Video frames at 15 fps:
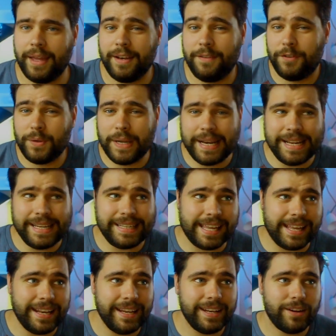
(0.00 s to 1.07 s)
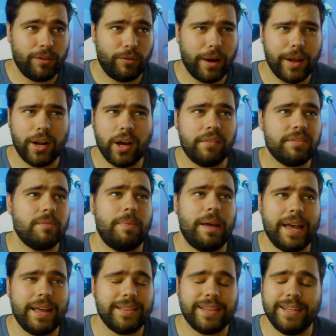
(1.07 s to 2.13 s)
And if you didn't get it right off the
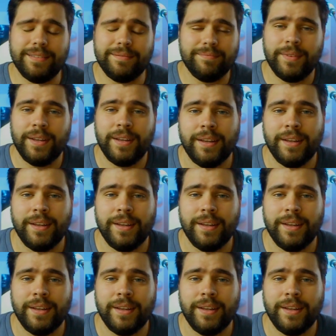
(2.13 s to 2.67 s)
bat, then